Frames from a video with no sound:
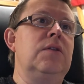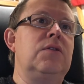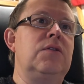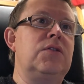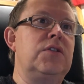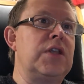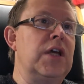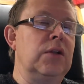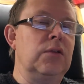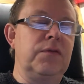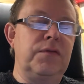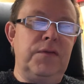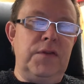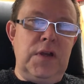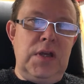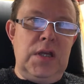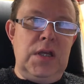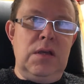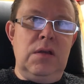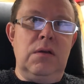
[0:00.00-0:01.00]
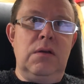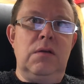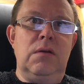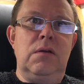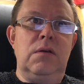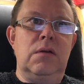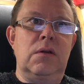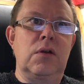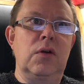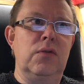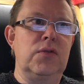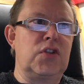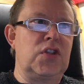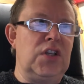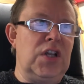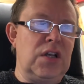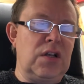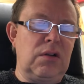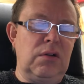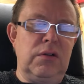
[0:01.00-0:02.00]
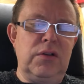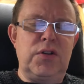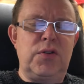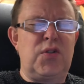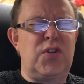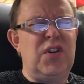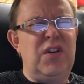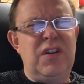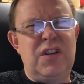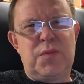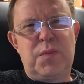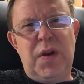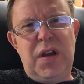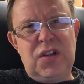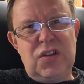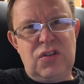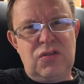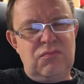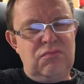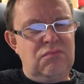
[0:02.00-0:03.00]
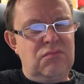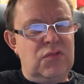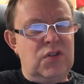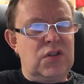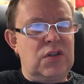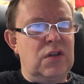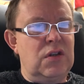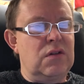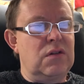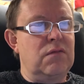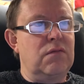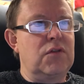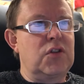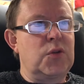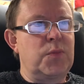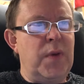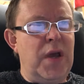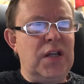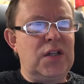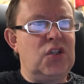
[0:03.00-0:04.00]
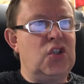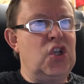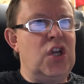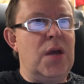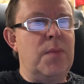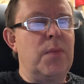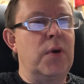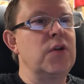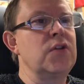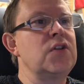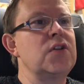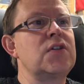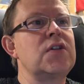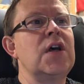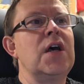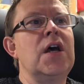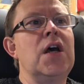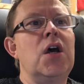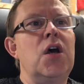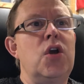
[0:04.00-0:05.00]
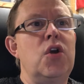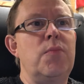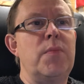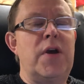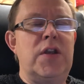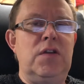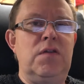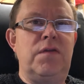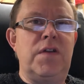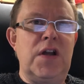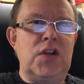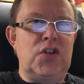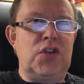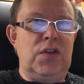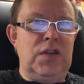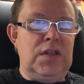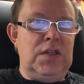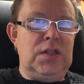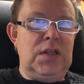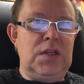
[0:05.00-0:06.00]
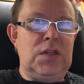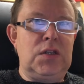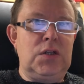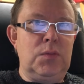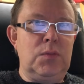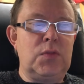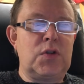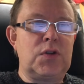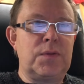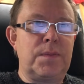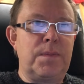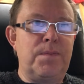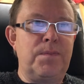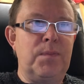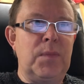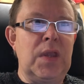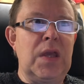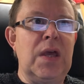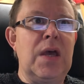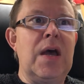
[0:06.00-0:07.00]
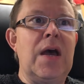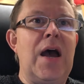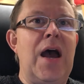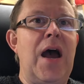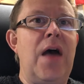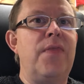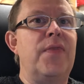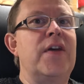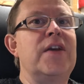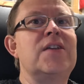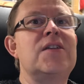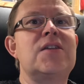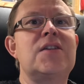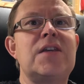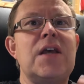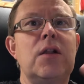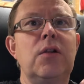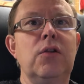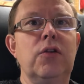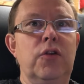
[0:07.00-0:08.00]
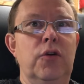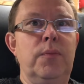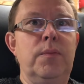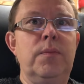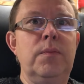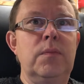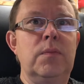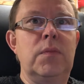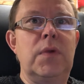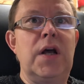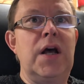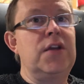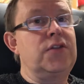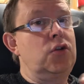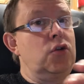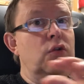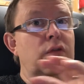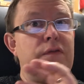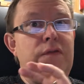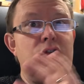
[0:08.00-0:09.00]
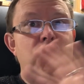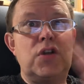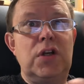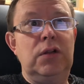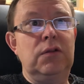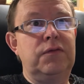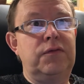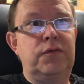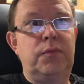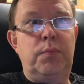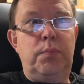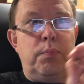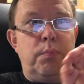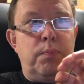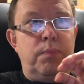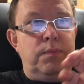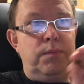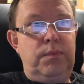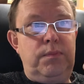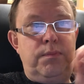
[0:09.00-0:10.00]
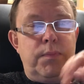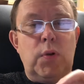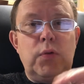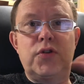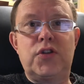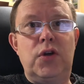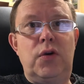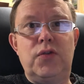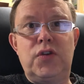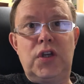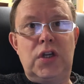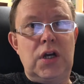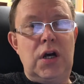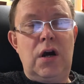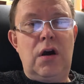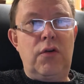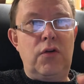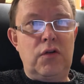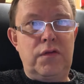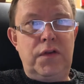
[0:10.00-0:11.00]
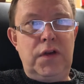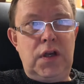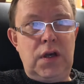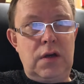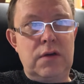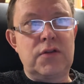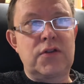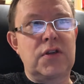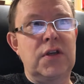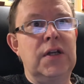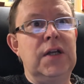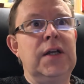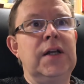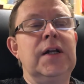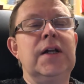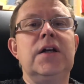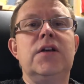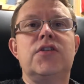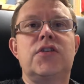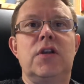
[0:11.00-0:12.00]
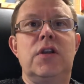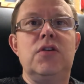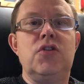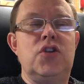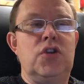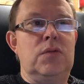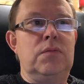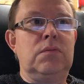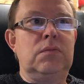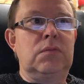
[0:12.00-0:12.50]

Delphi, Continental, and to a certain respect, GM Motors, who manufacture these systems, and they sell them as an off-the-shelf, bolt it on your car and off it goes solution.